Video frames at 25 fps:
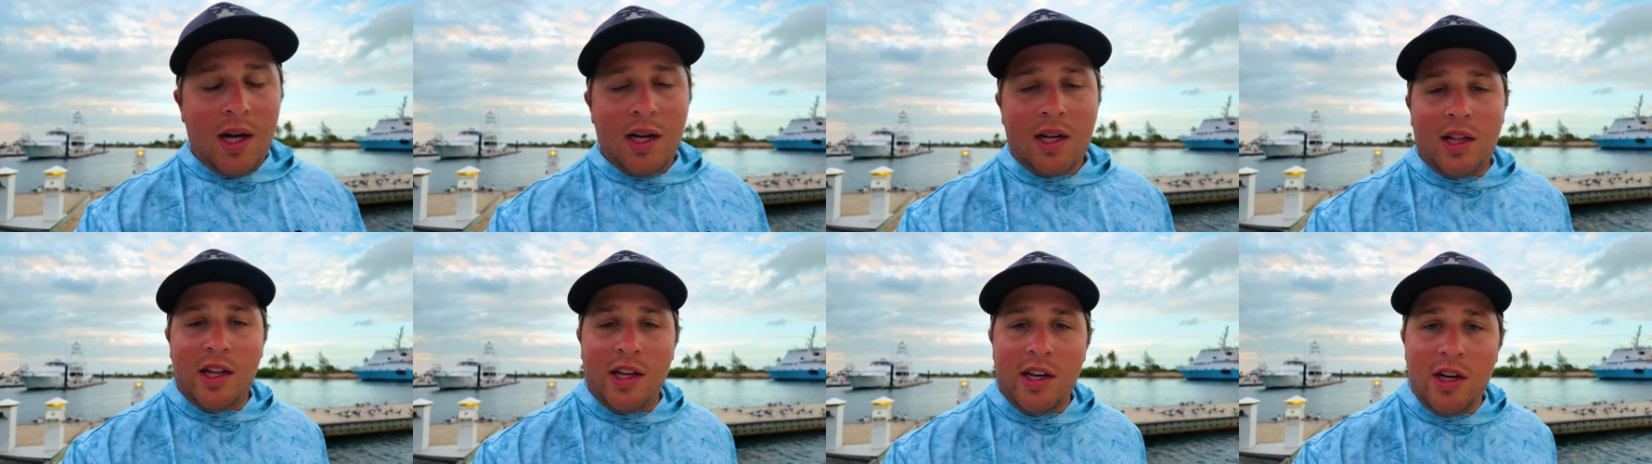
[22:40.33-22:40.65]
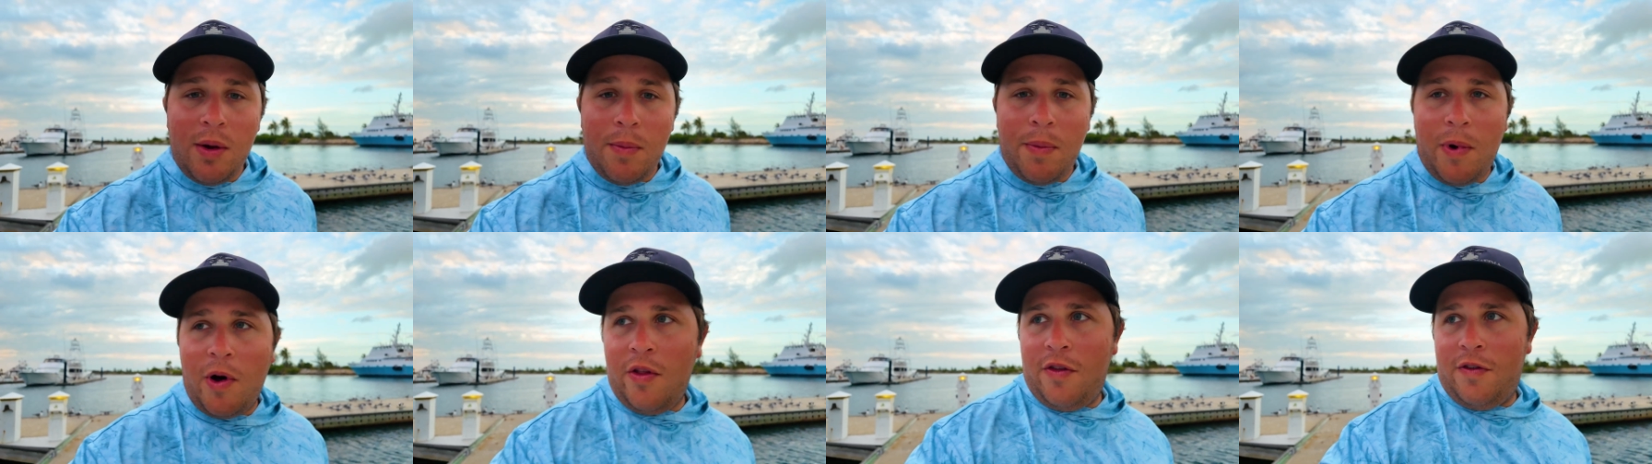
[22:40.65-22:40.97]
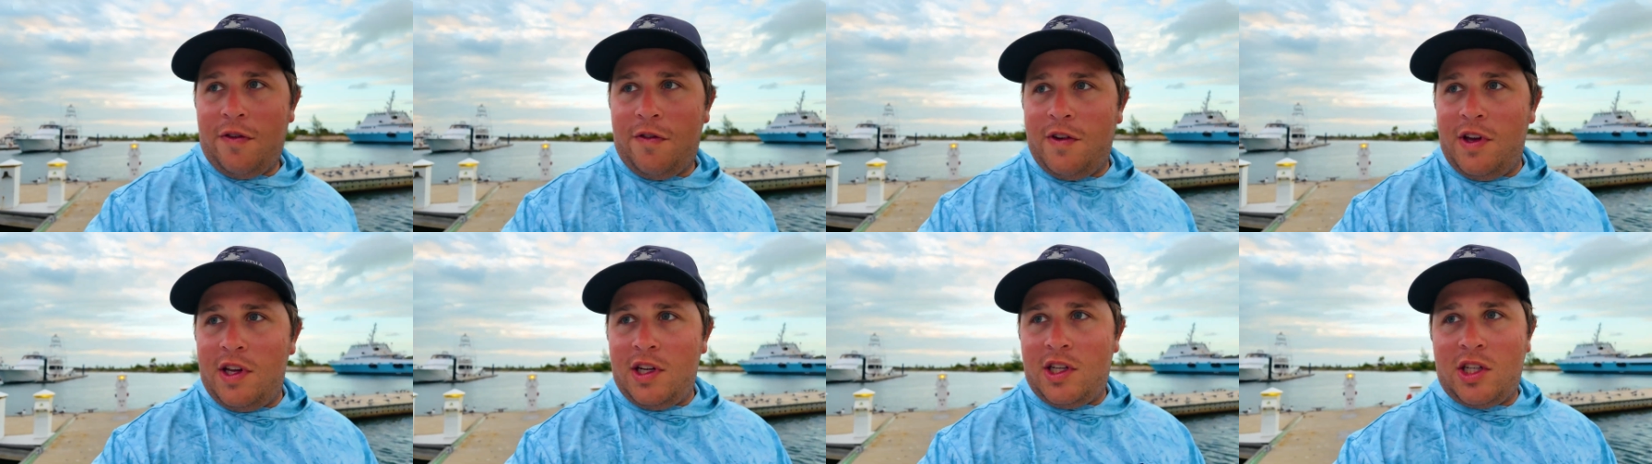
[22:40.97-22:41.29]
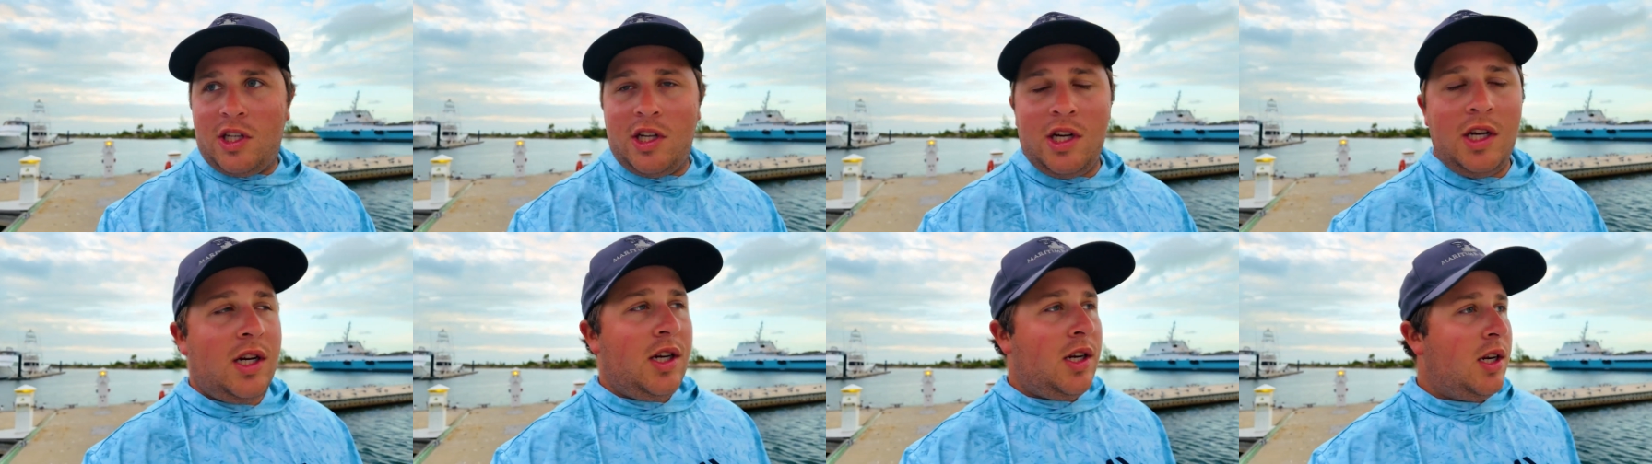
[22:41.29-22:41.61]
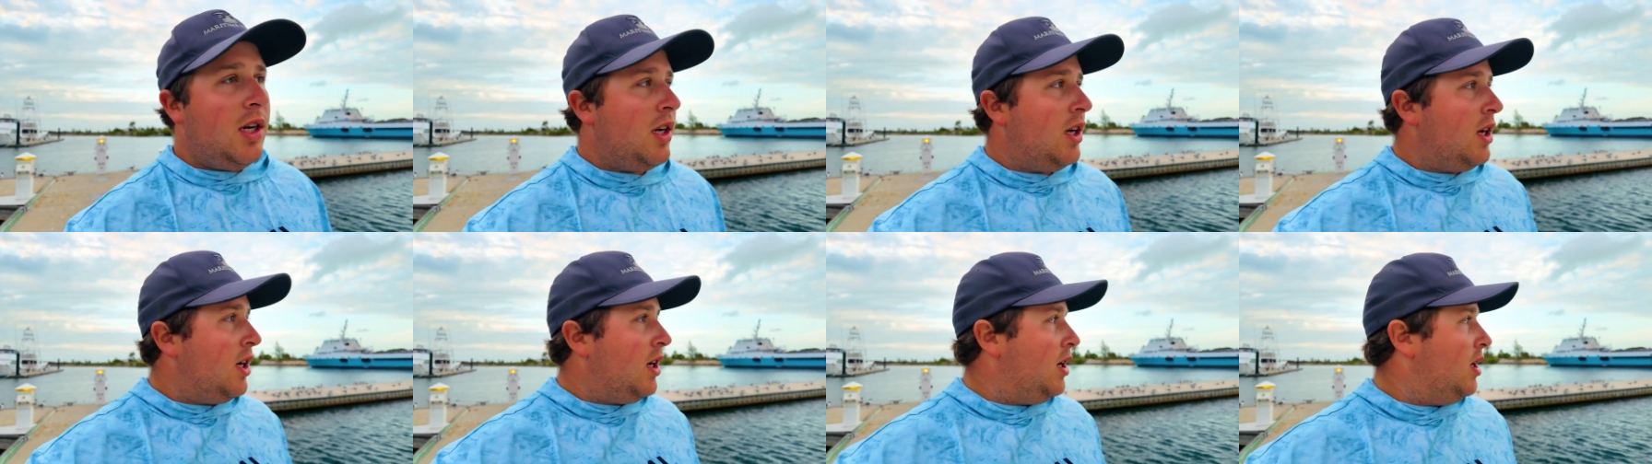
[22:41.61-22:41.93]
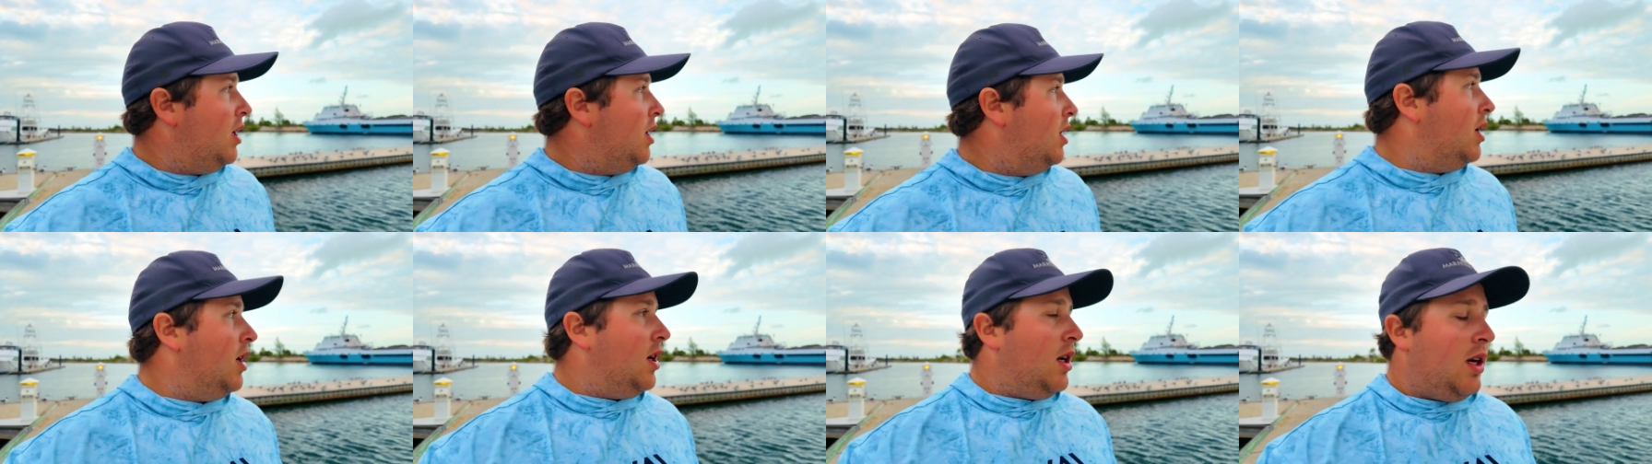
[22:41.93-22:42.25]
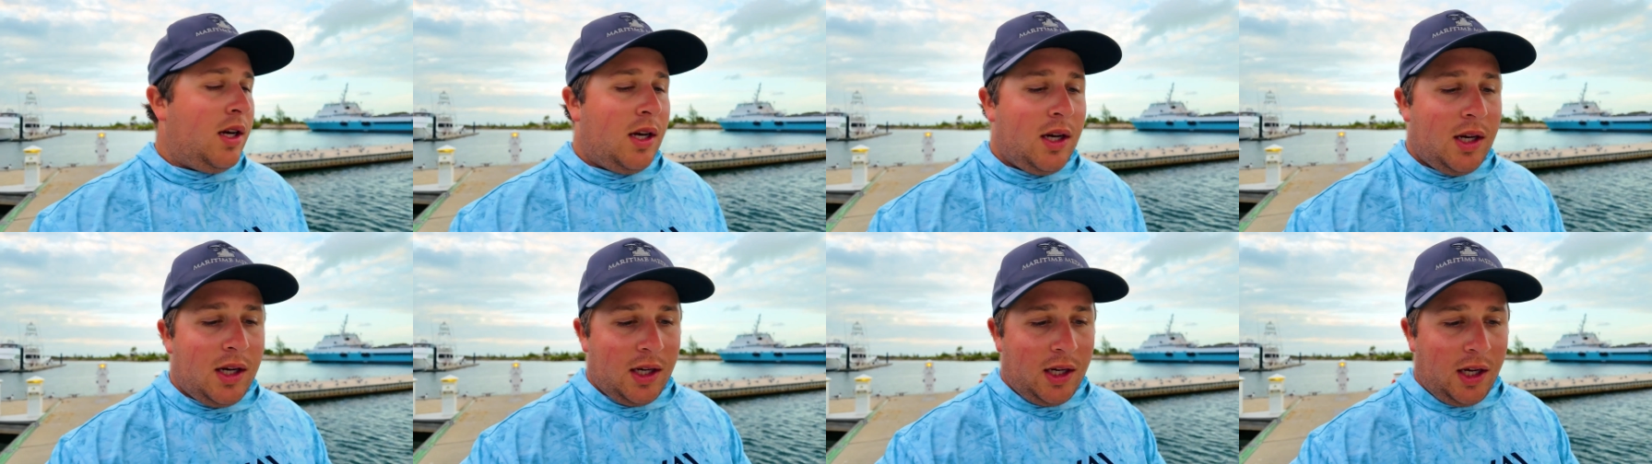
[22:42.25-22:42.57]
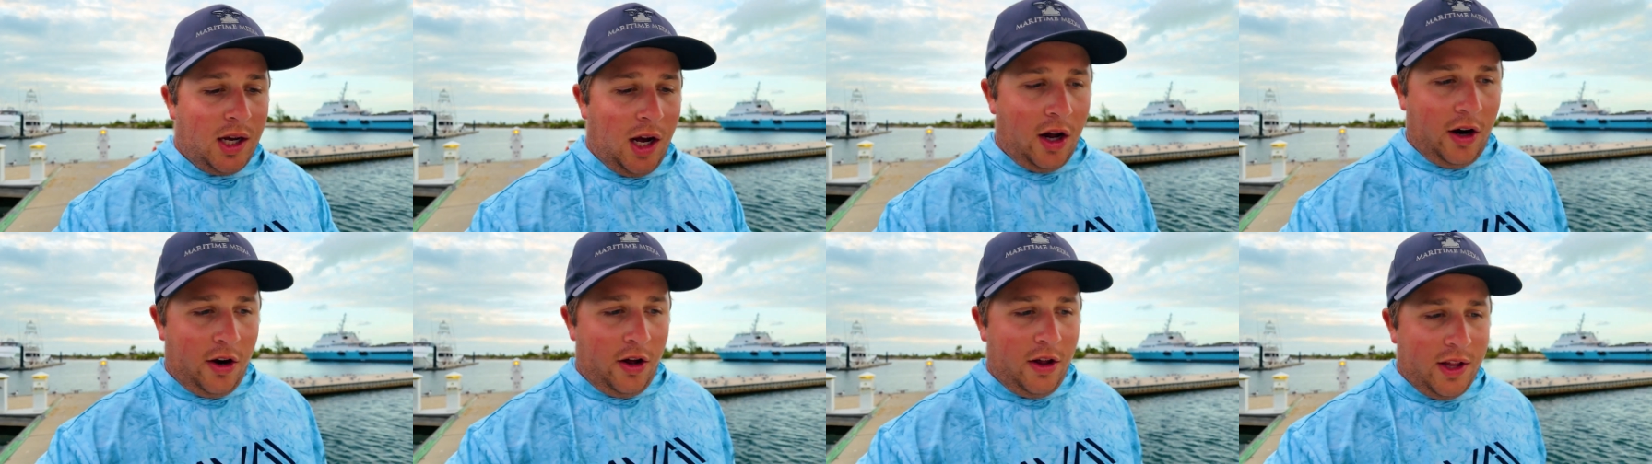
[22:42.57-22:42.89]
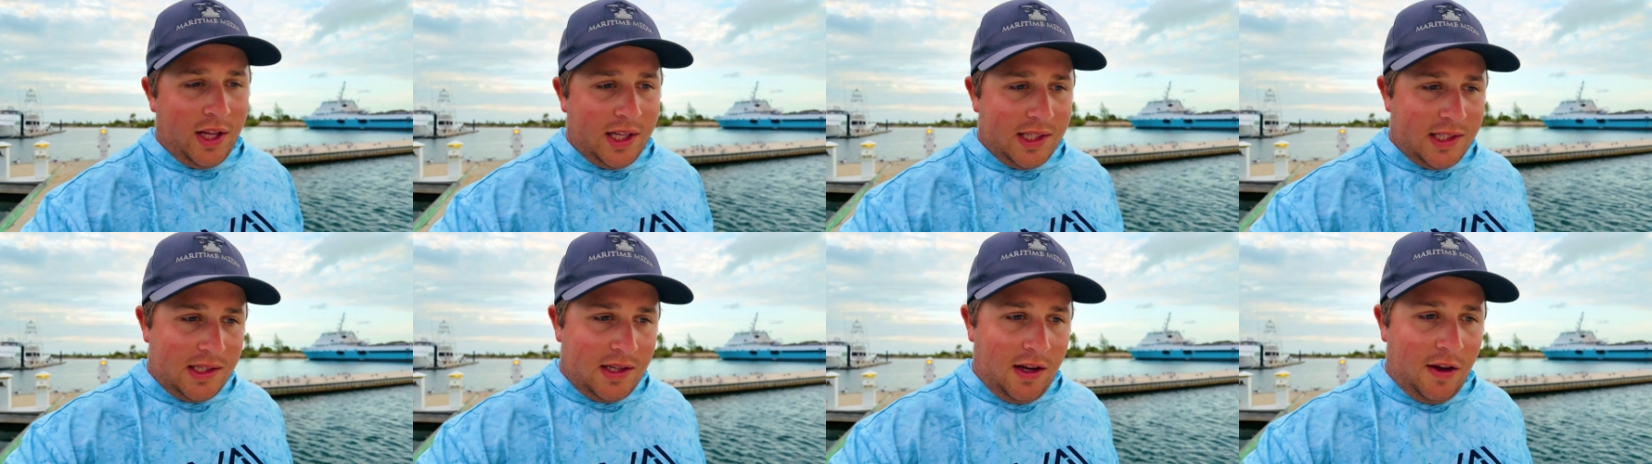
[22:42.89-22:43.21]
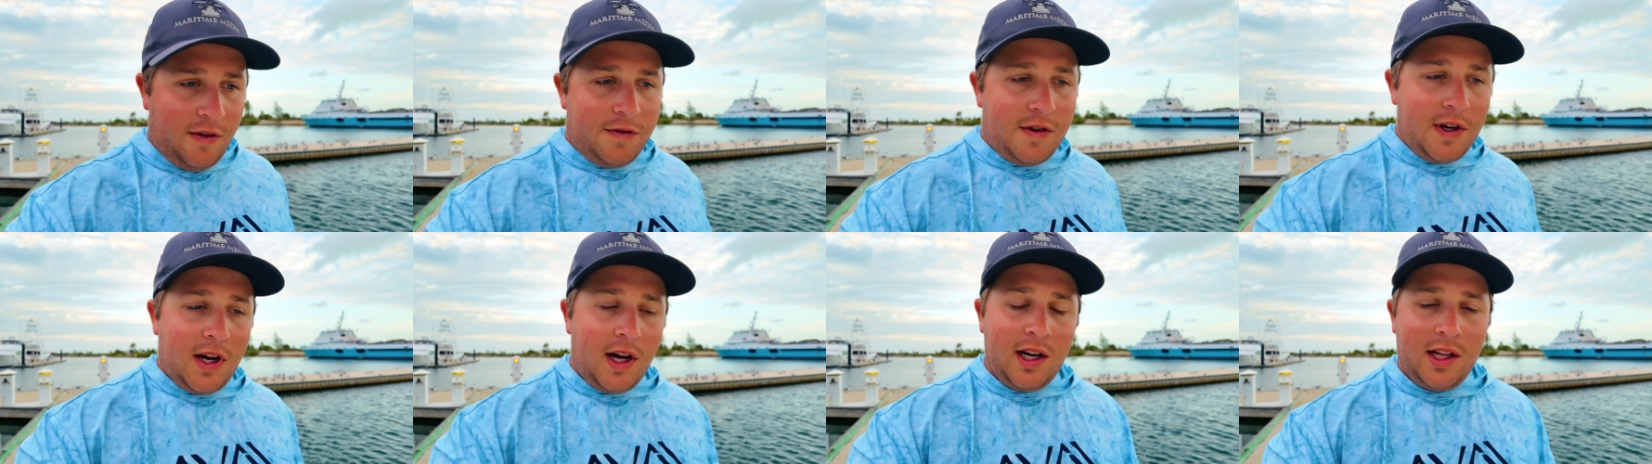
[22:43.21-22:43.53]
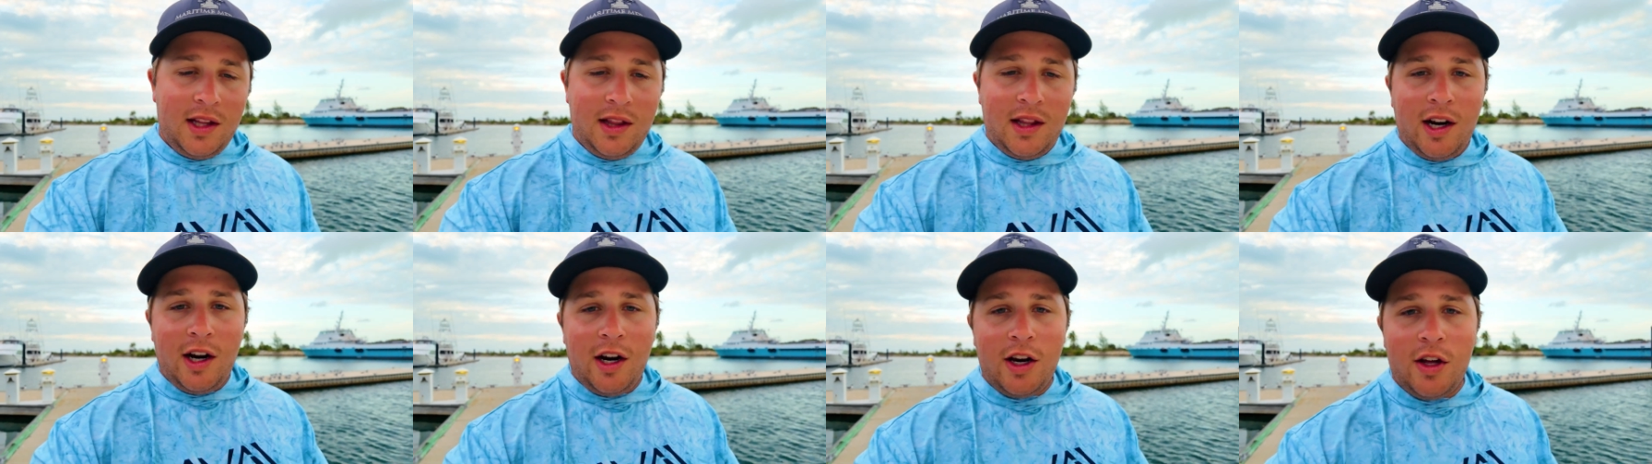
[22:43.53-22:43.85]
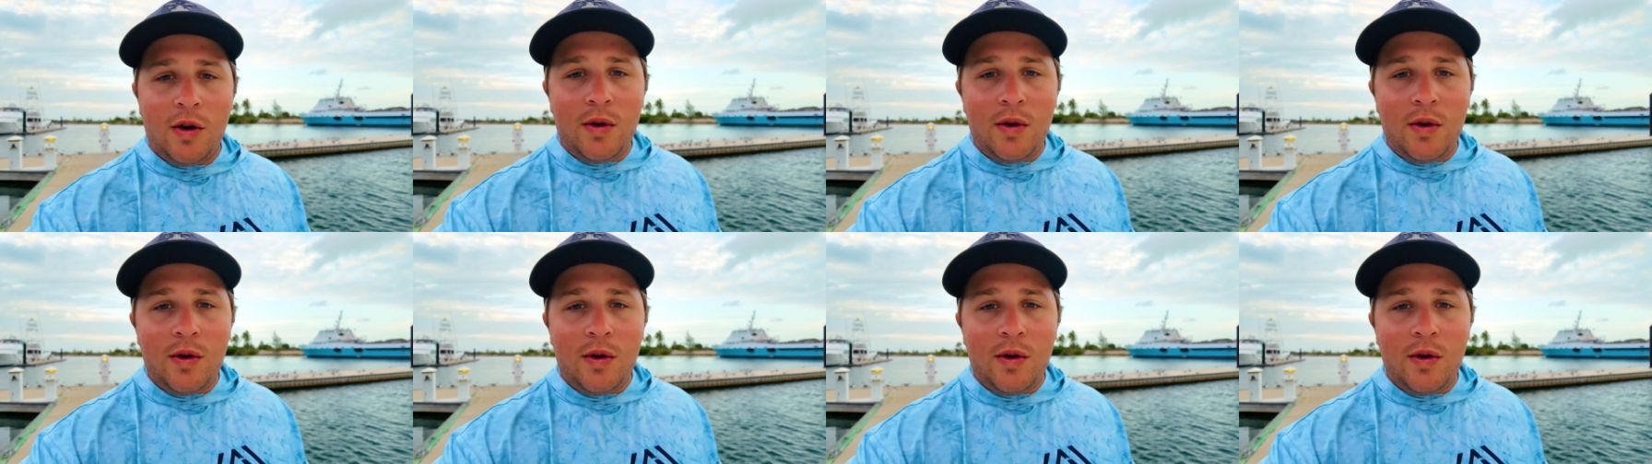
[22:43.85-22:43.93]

Cleaned up all the fish, got all that stuff done in there.